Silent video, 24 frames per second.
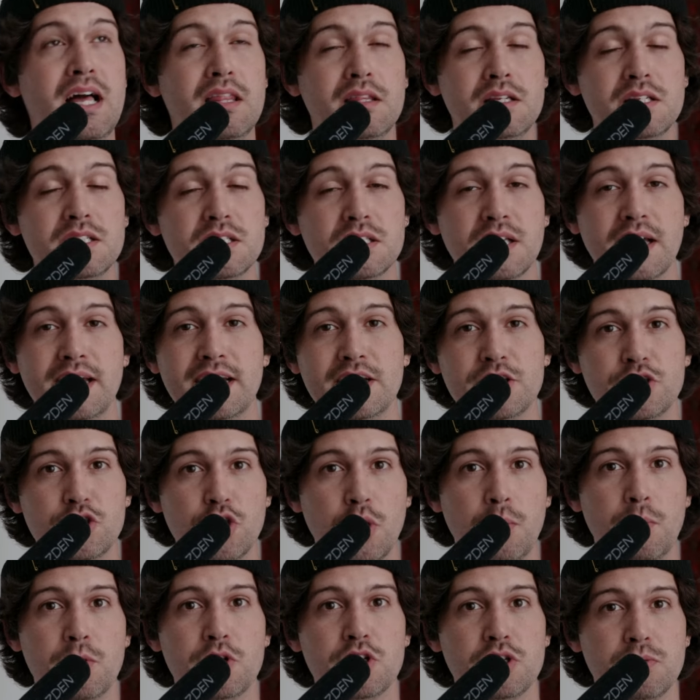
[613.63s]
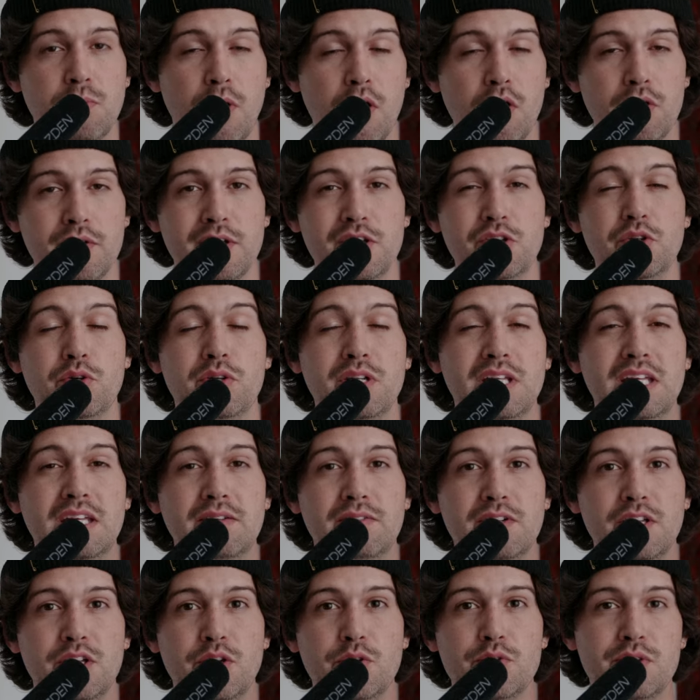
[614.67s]
This light is so much smaller that you could
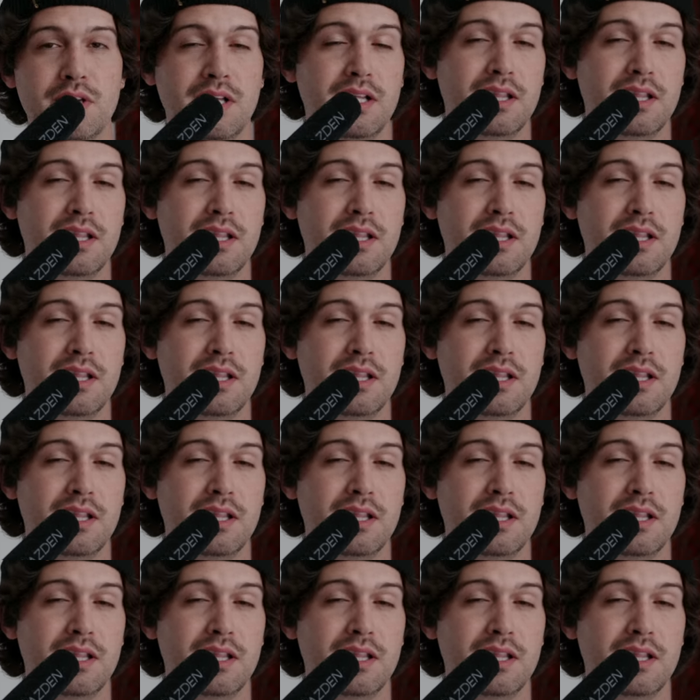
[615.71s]
even use a